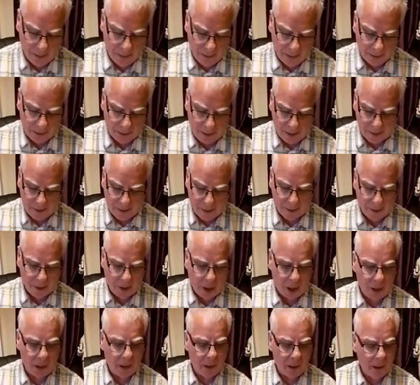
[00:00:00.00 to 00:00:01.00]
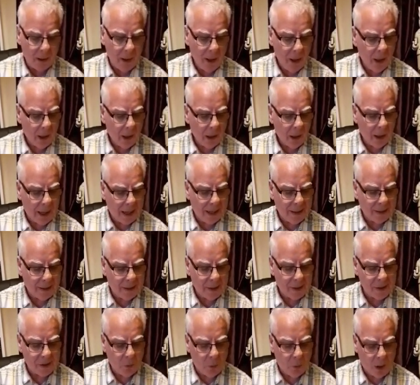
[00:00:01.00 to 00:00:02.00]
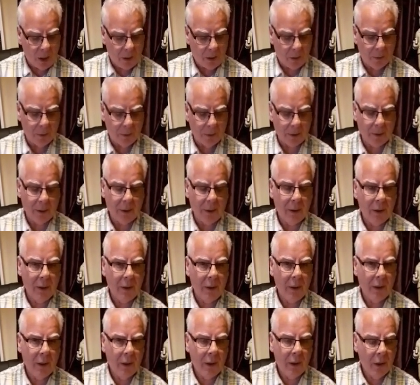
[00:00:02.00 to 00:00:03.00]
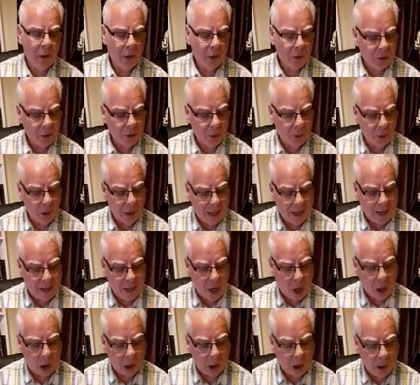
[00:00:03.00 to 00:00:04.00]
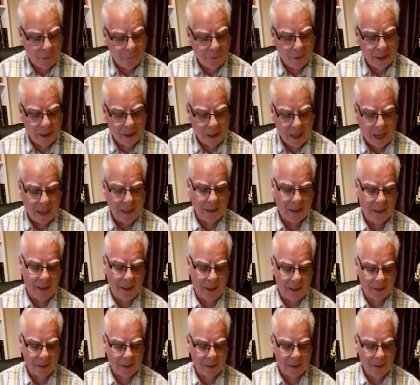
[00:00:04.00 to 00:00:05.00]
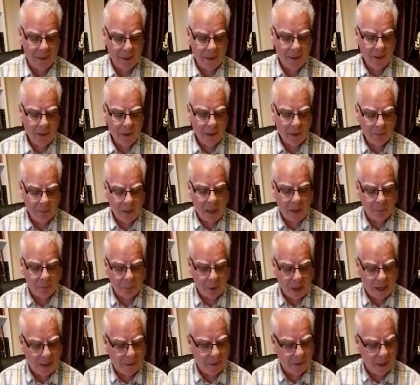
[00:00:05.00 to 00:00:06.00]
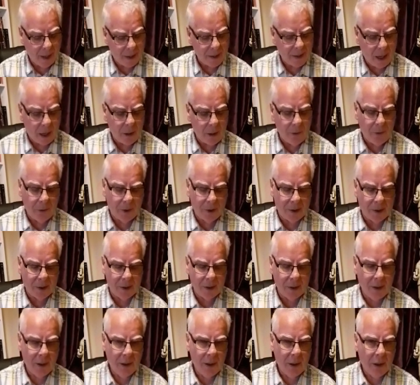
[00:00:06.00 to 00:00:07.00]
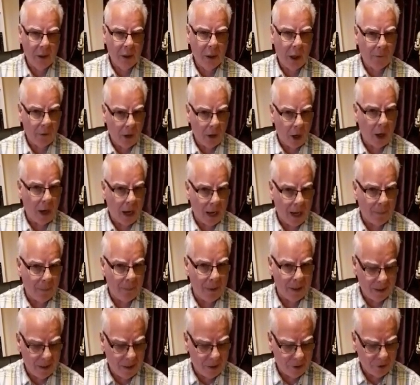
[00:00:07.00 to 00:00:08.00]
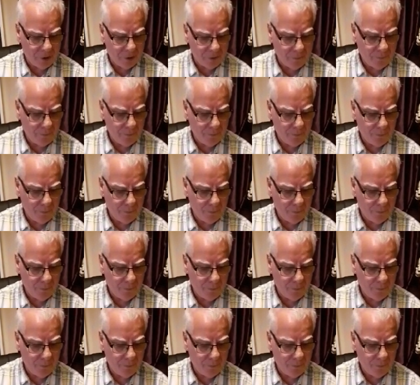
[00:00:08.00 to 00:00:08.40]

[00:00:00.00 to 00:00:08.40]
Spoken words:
And as the sun lightens the world, so let our loving kindness make bright this house of our habitation.